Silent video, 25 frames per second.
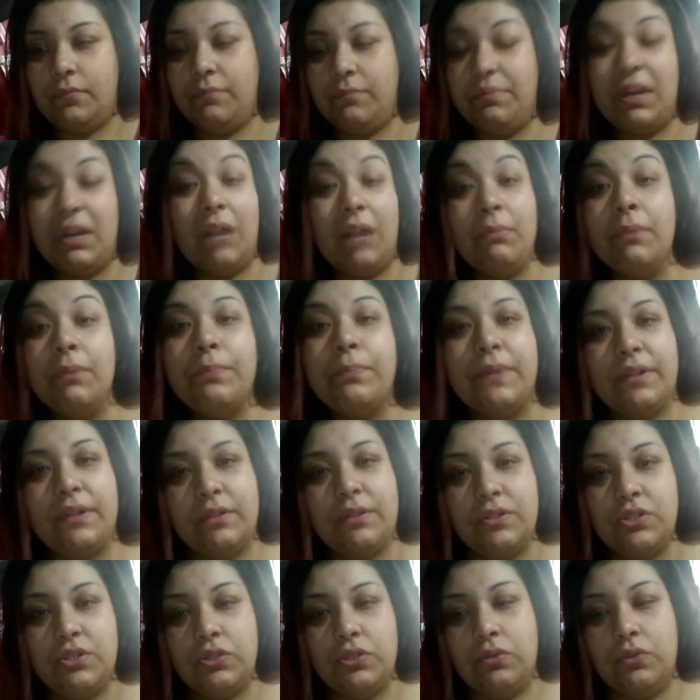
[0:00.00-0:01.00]
but I'm in birth
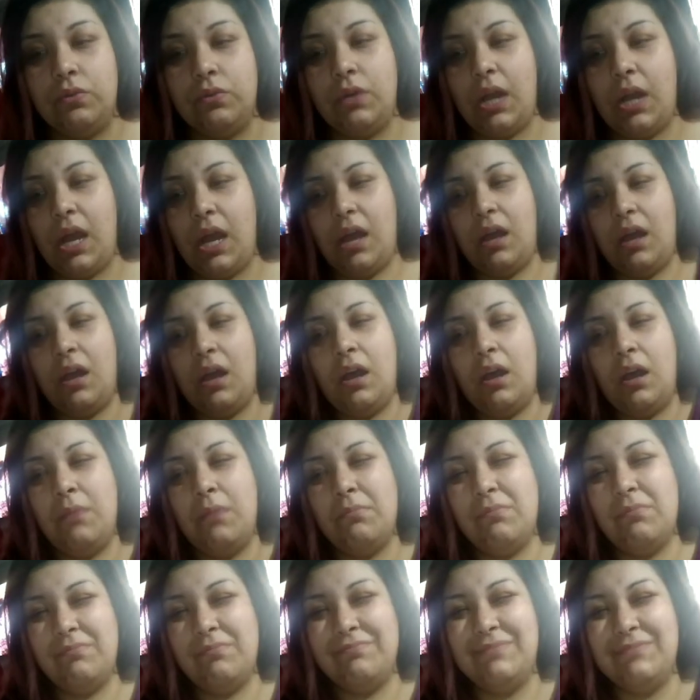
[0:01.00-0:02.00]
control.
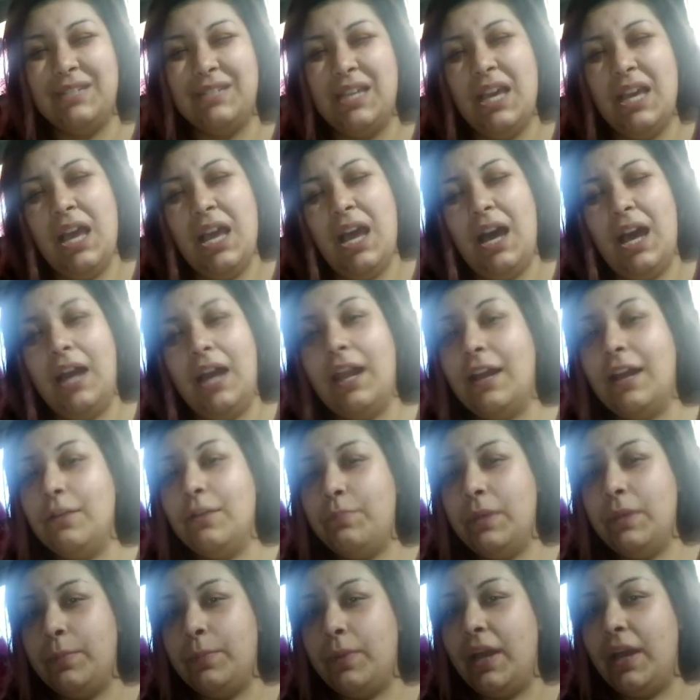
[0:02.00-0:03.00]
A lot
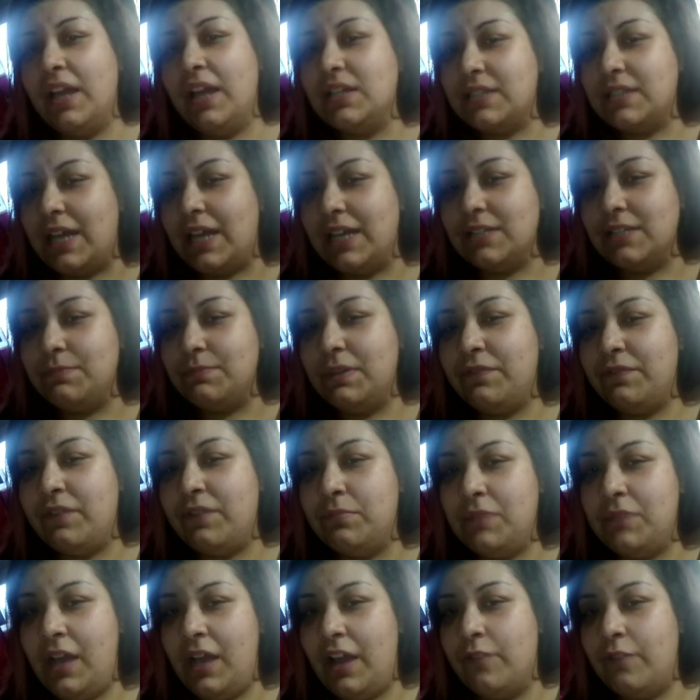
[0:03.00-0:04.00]
of people has asked me if
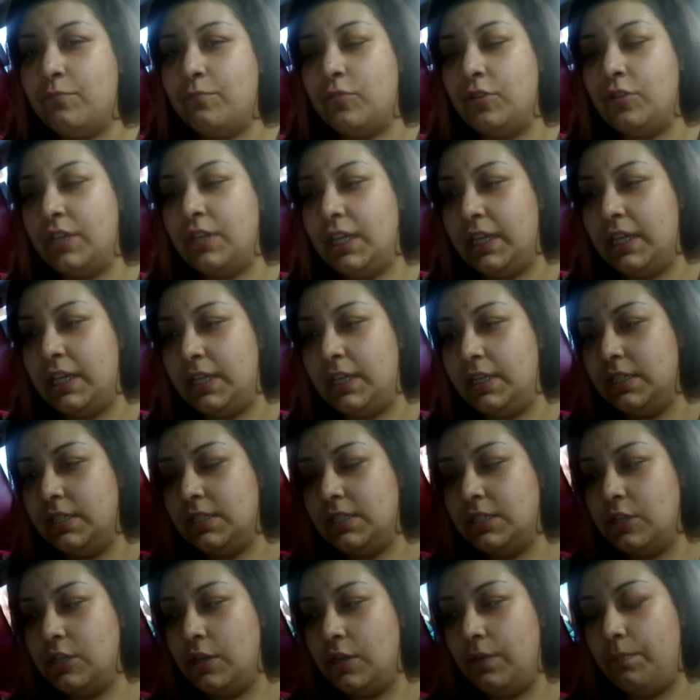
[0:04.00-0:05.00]
I'm gonna have more
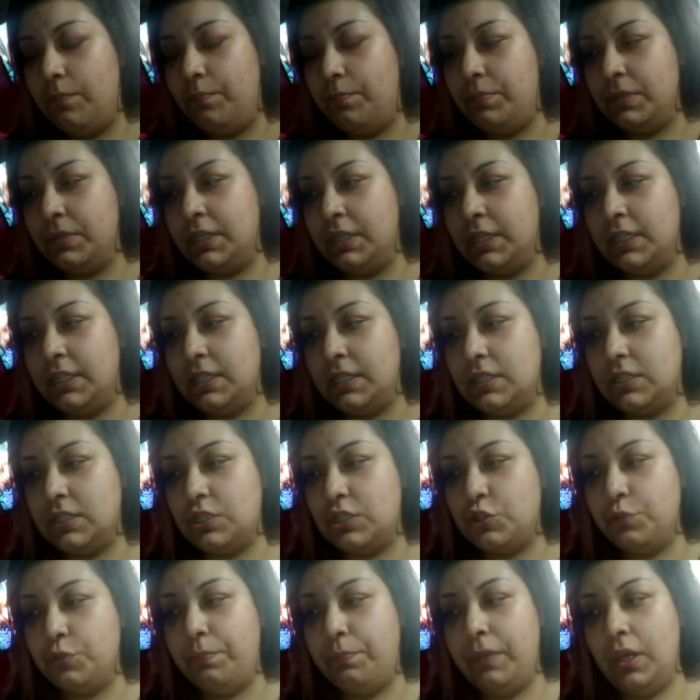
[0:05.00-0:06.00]
kids, but
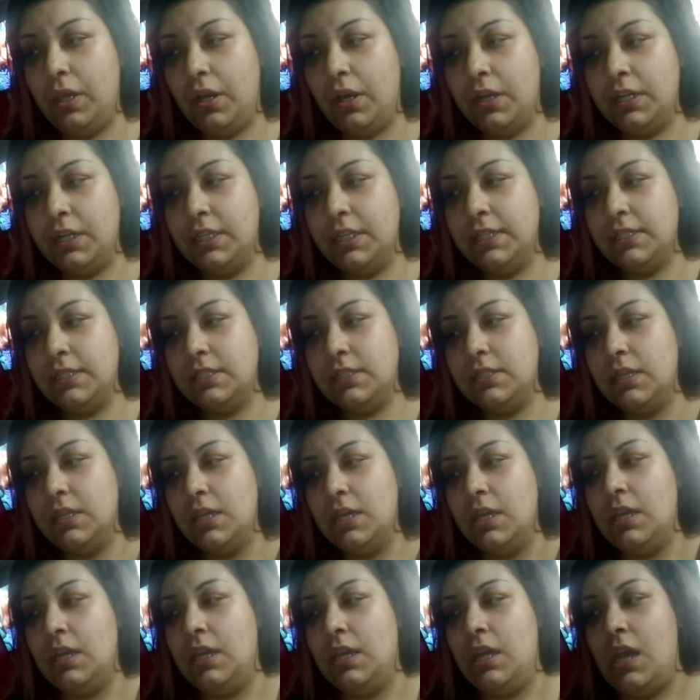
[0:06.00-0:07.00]
to be honest,
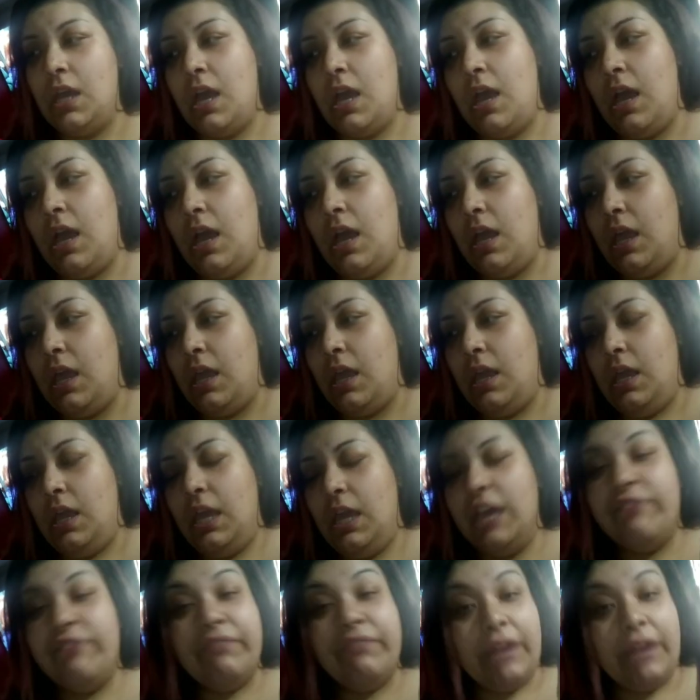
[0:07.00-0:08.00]

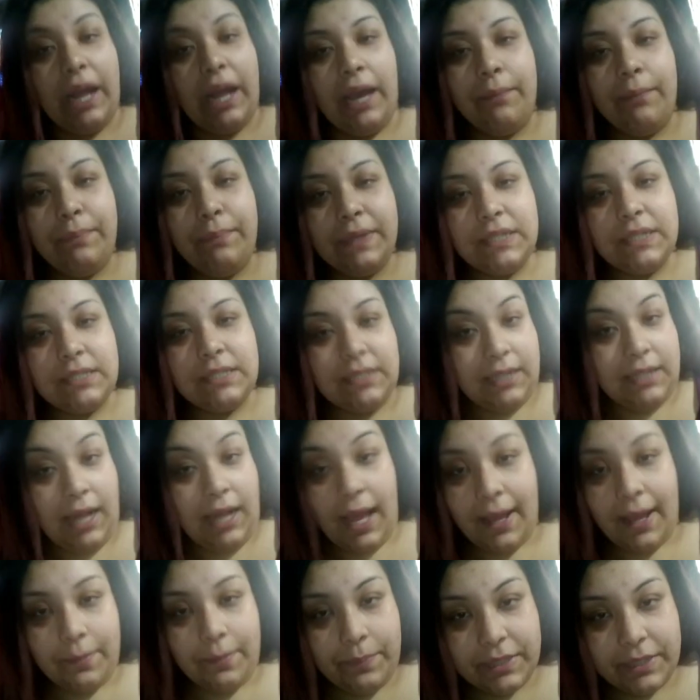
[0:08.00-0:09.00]
if it happens, it
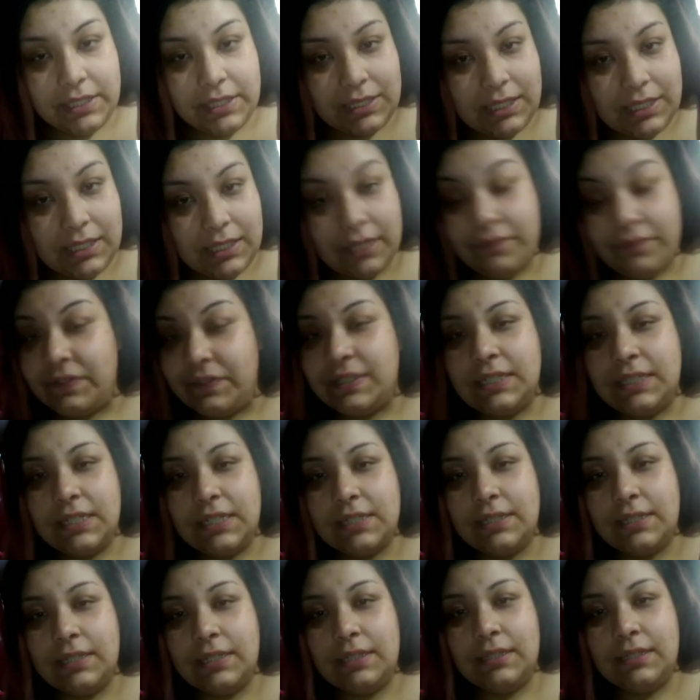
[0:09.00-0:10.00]
happens, and if it
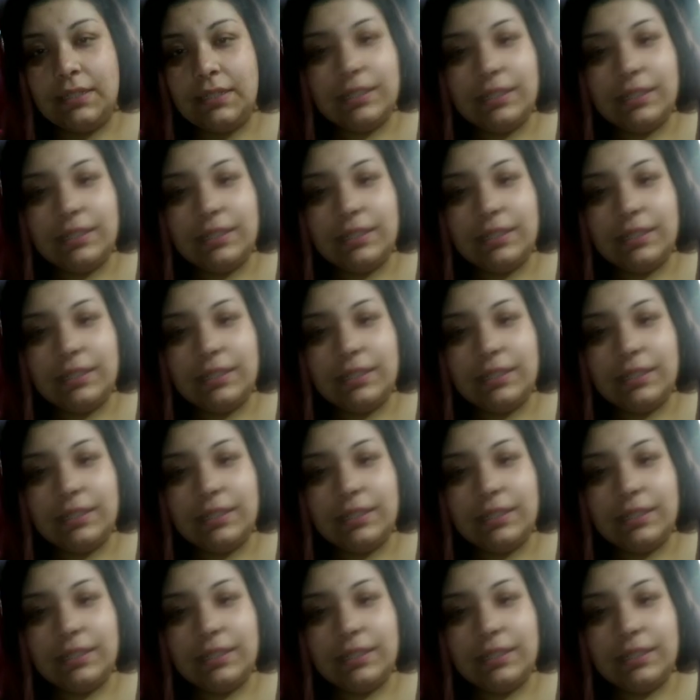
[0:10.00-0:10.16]
doesn't,